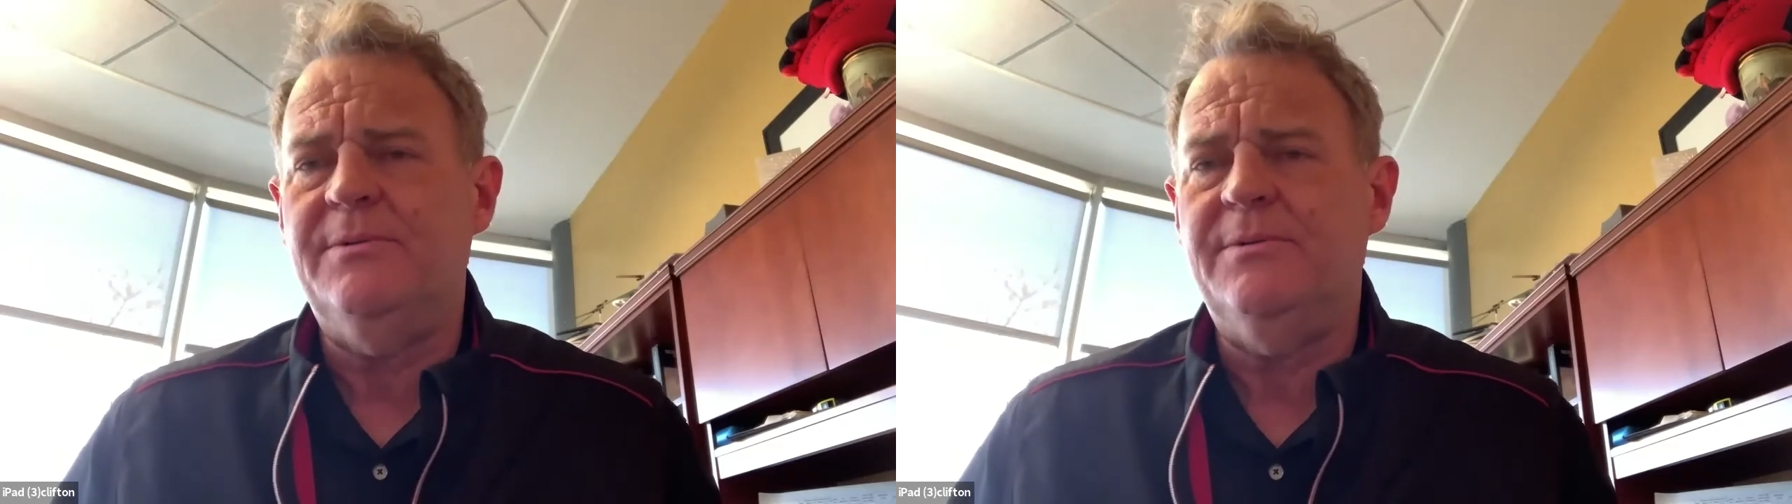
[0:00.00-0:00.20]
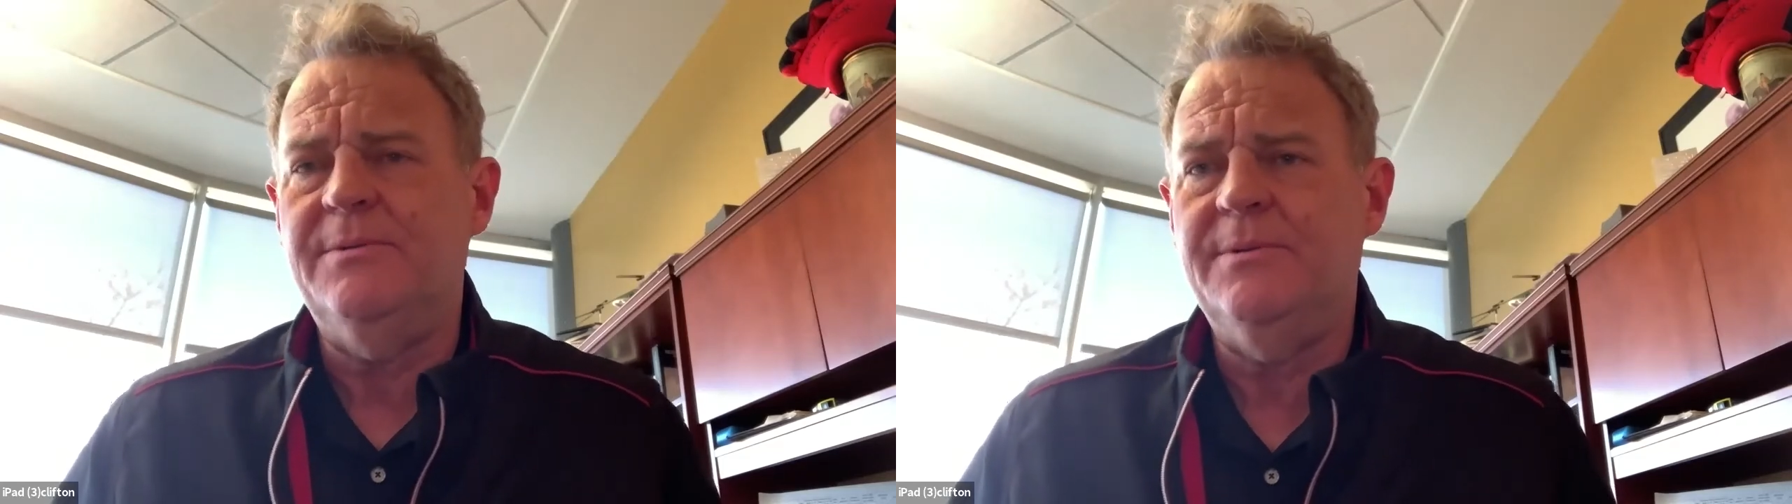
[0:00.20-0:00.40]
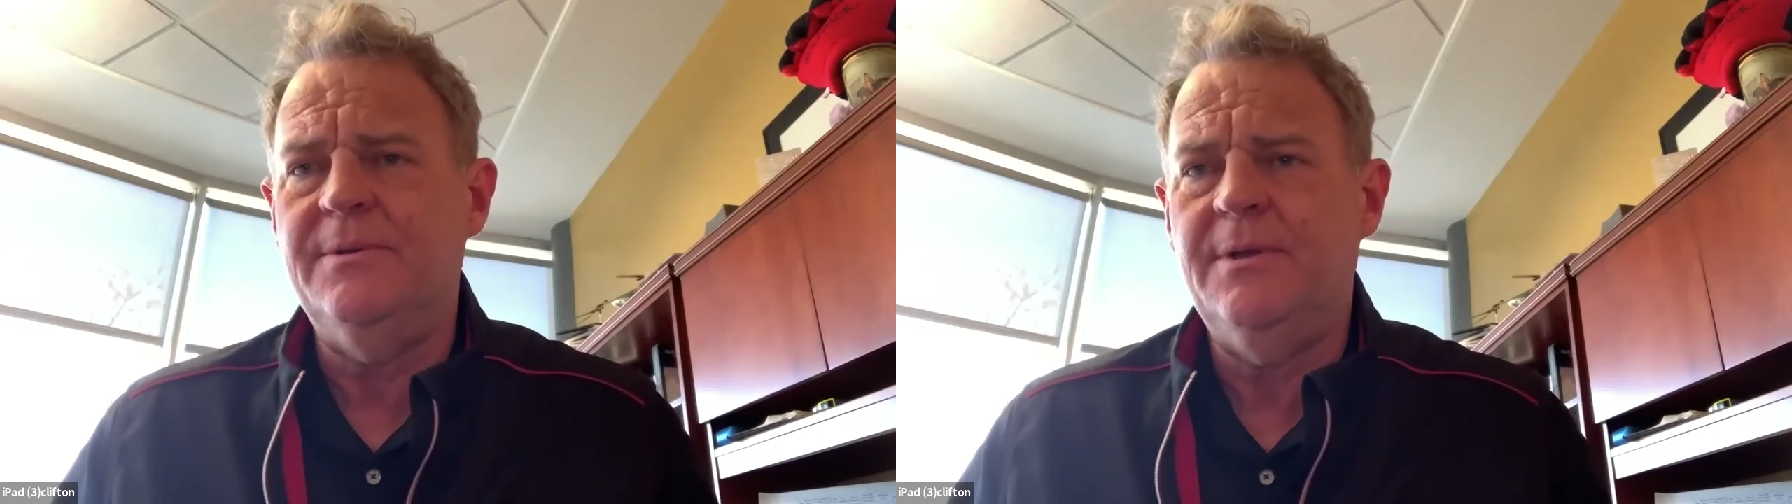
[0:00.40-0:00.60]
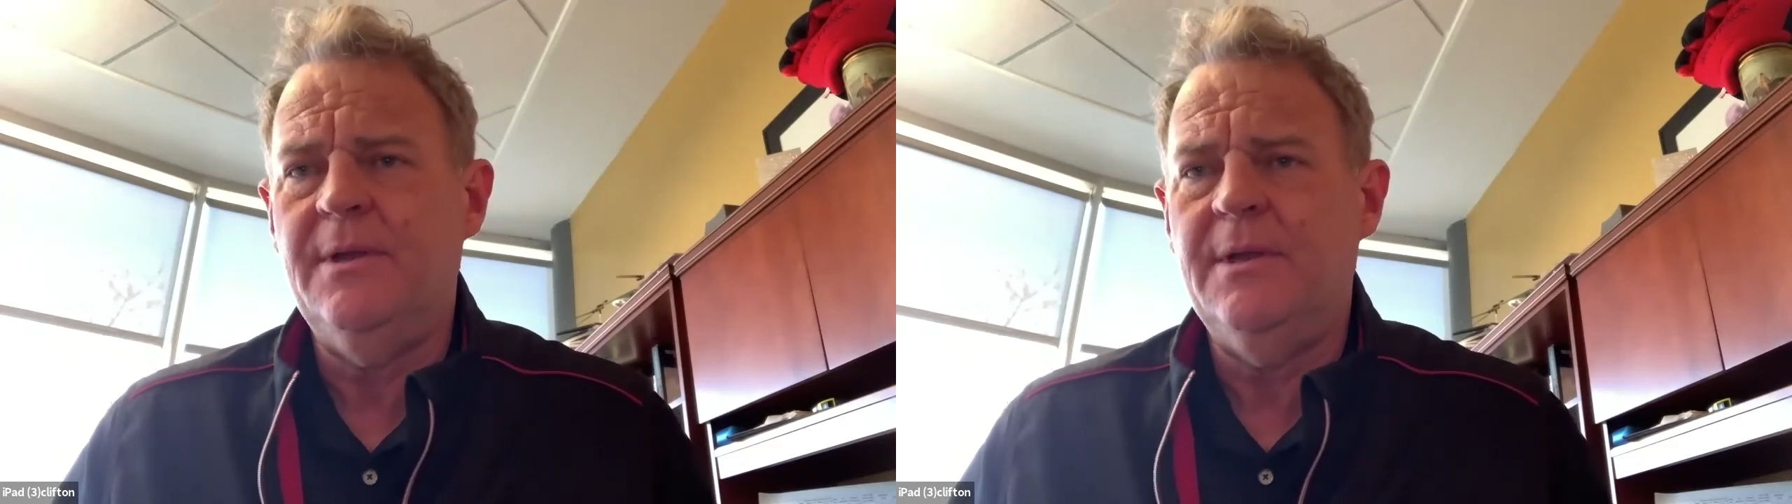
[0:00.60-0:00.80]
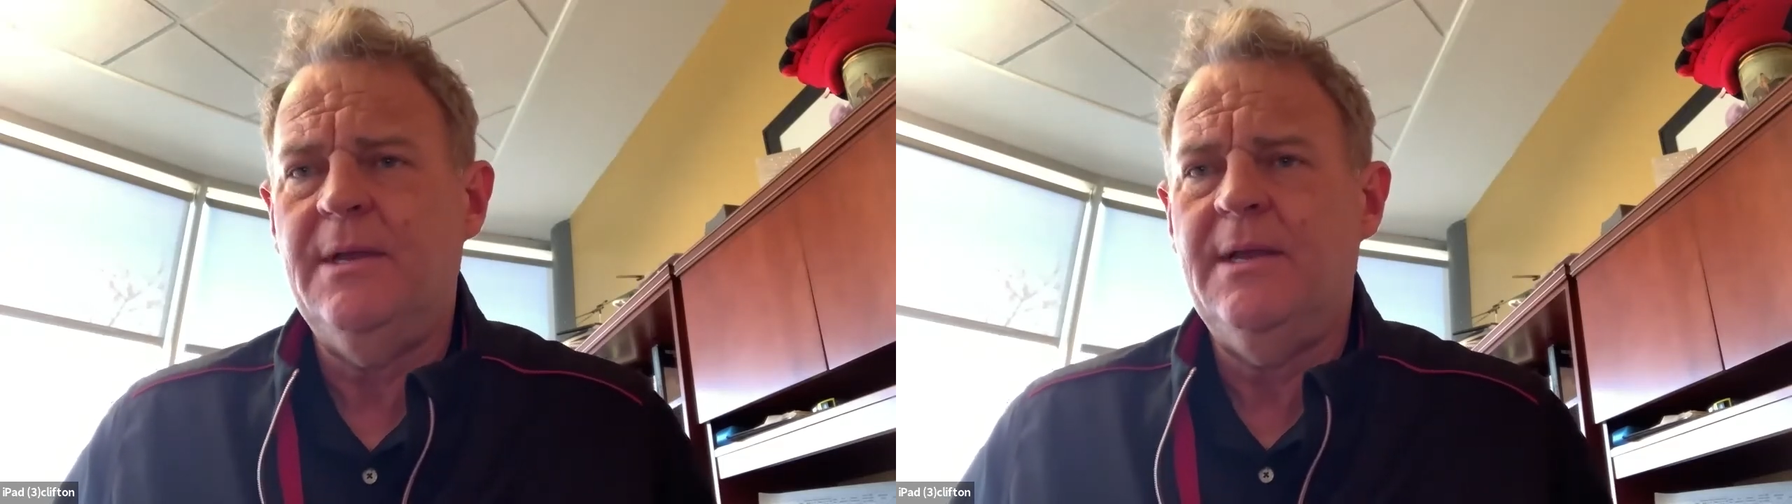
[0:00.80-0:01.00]
and these
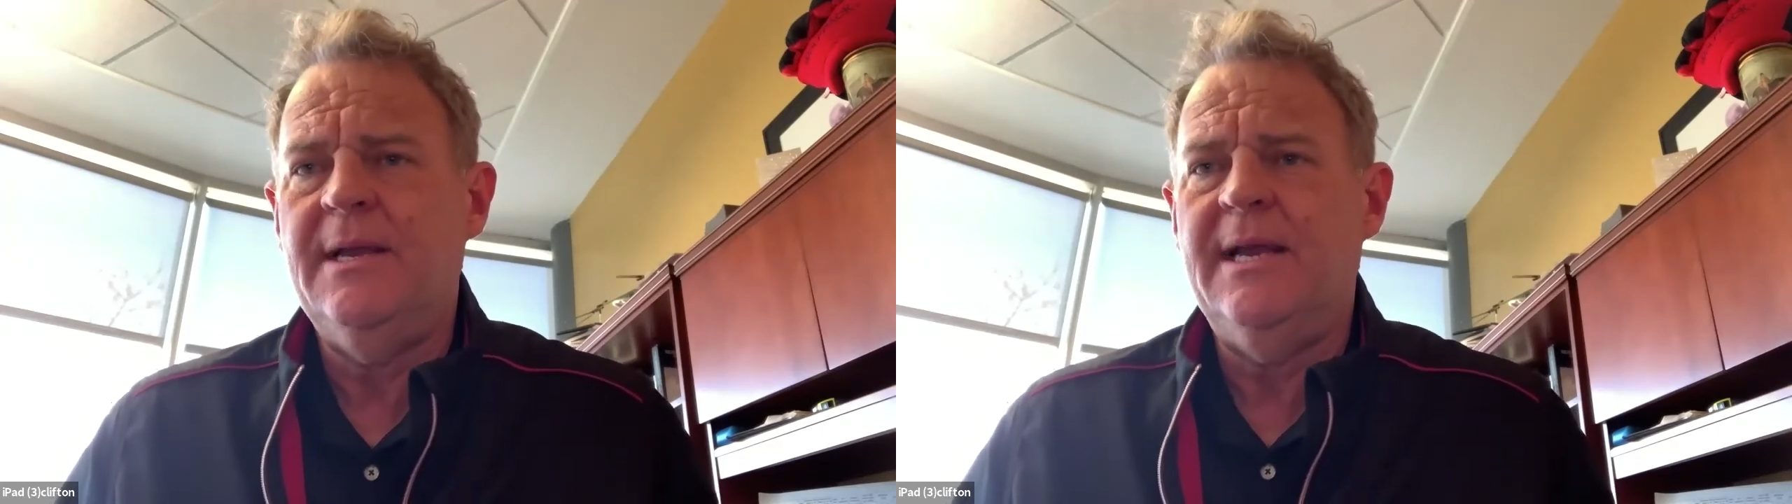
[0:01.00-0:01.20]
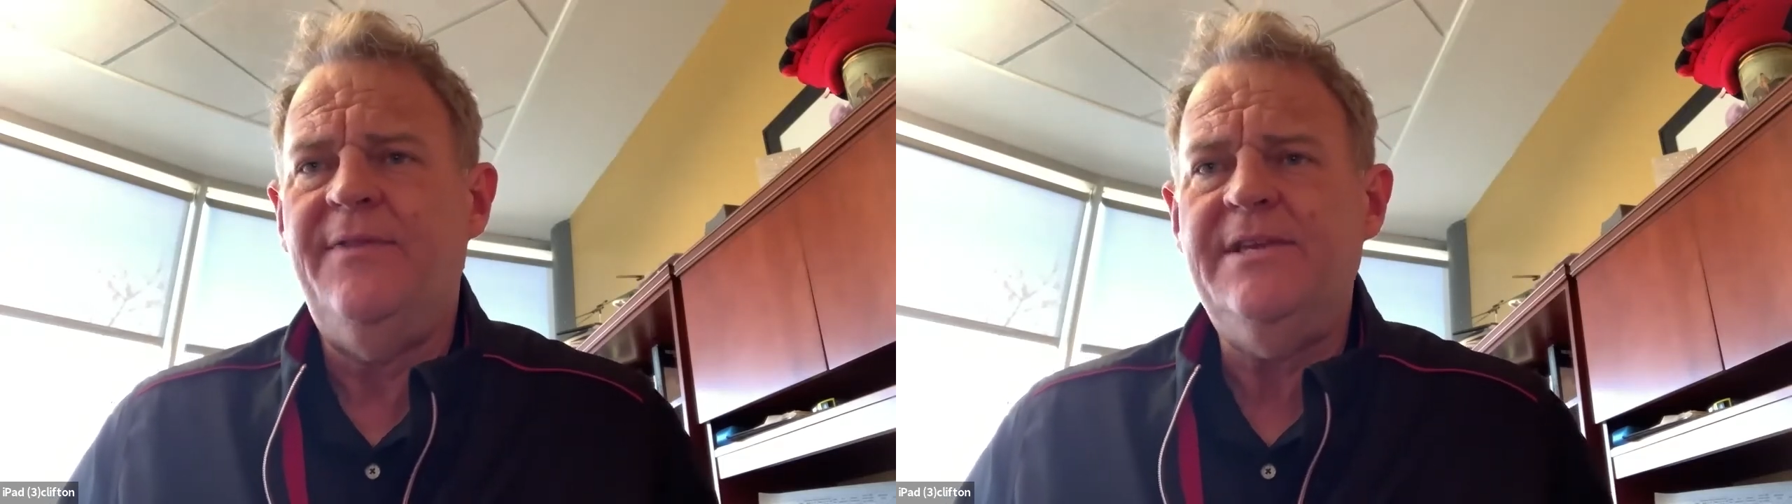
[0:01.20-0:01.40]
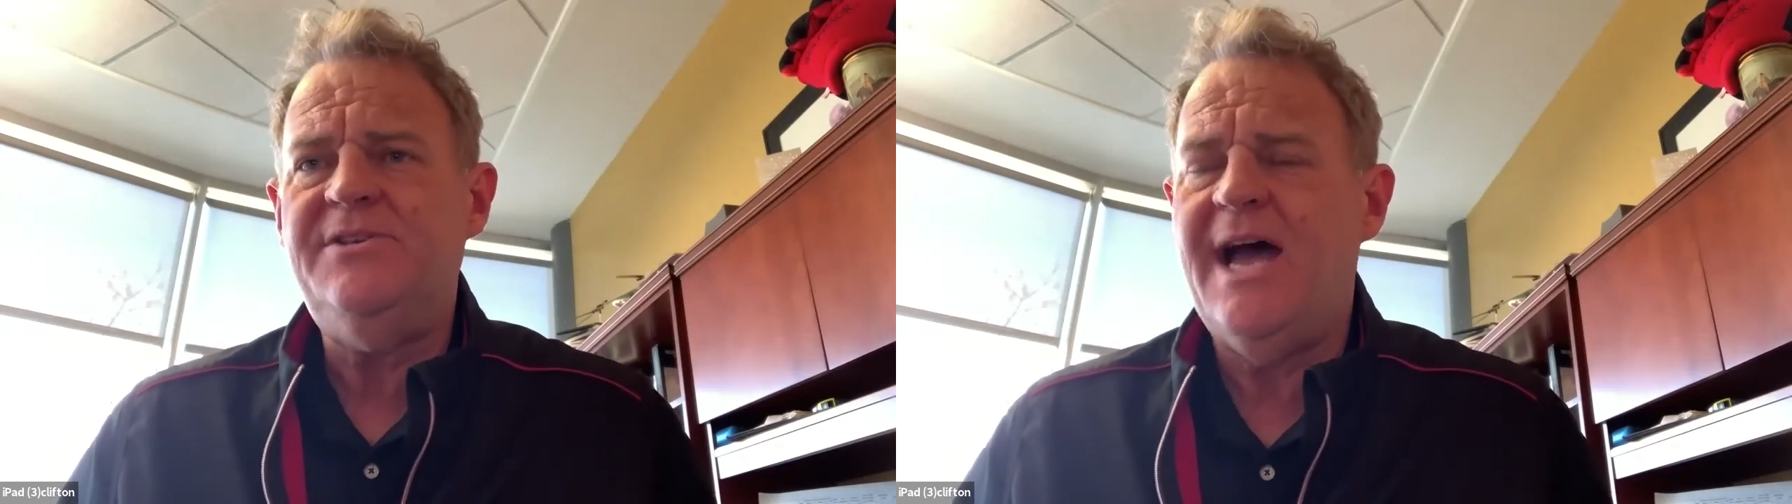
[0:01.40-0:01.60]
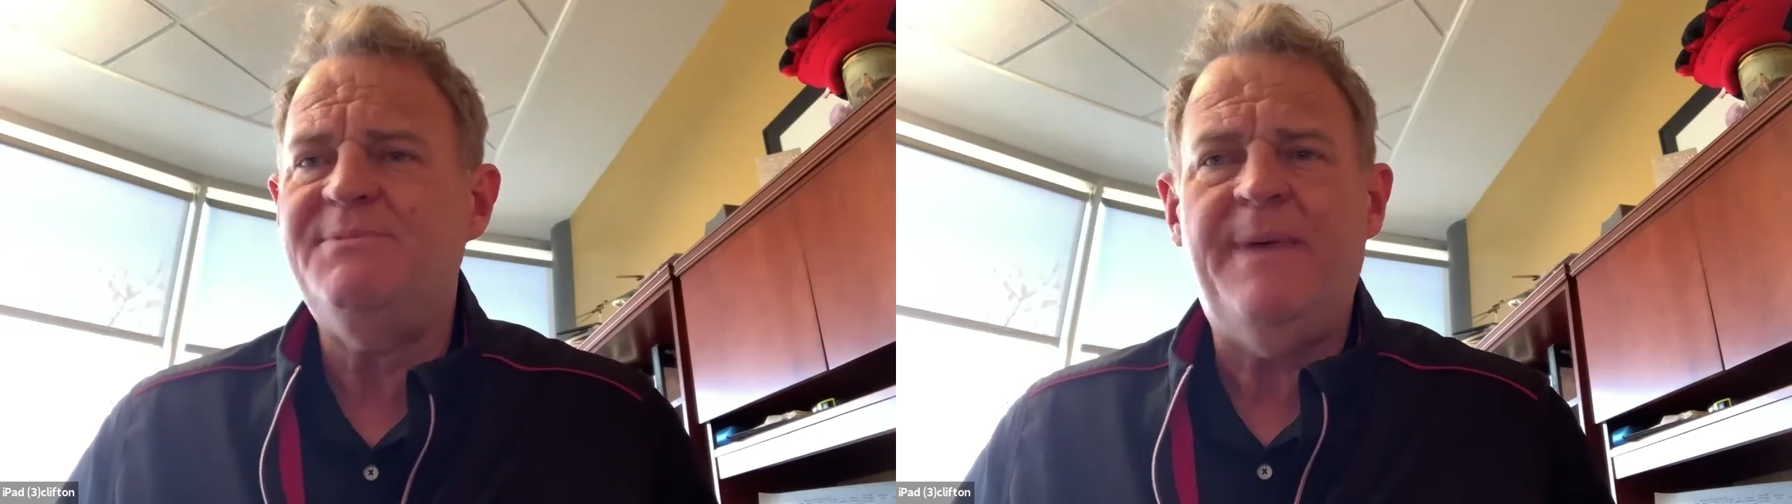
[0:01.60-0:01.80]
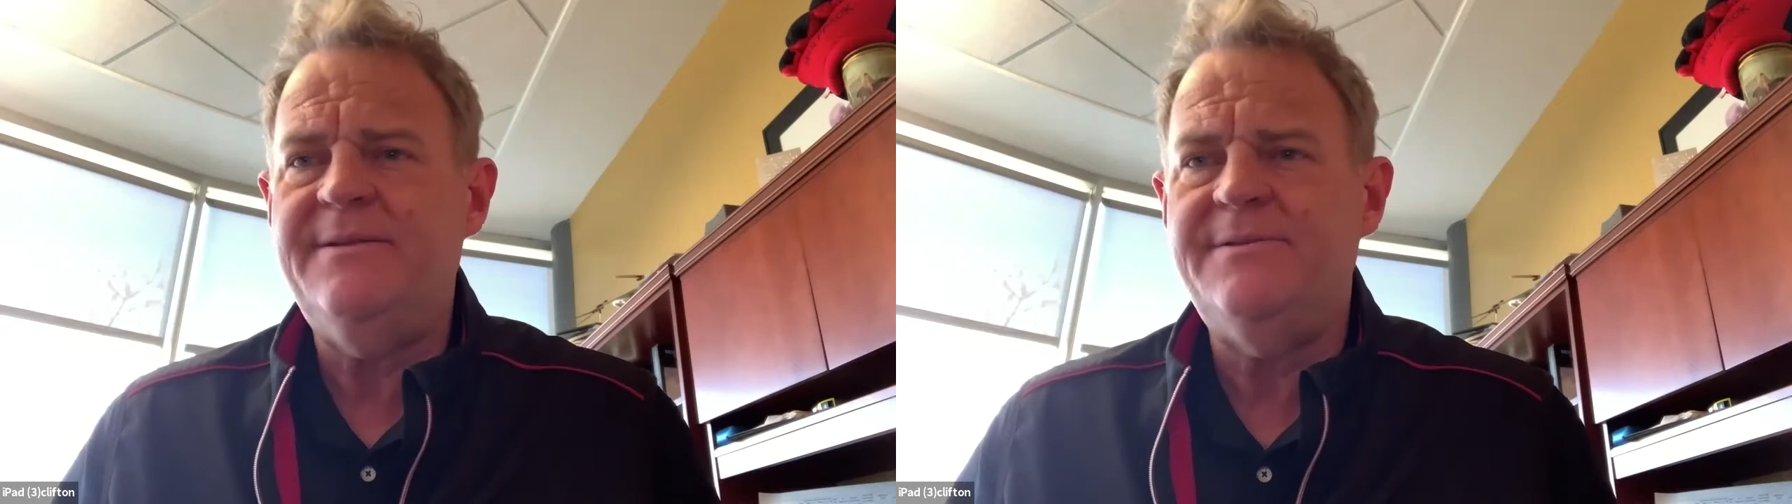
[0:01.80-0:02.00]
jobs paid 6
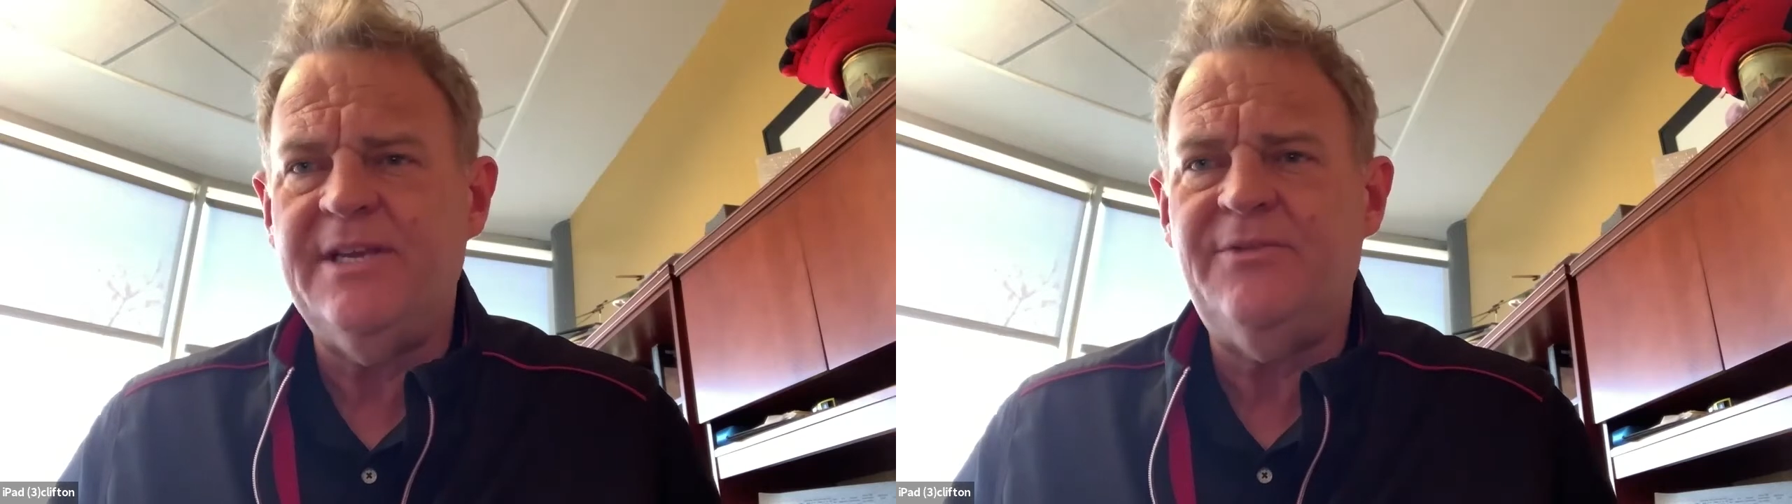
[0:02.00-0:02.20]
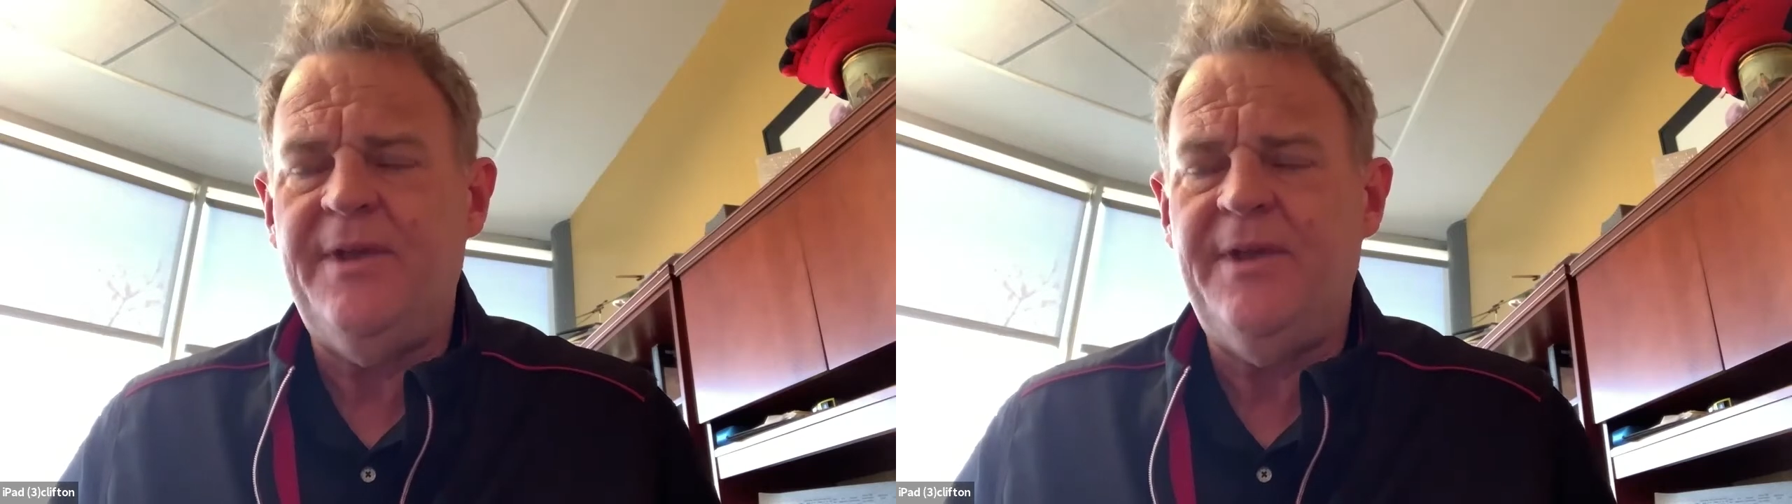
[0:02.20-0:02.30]
figures.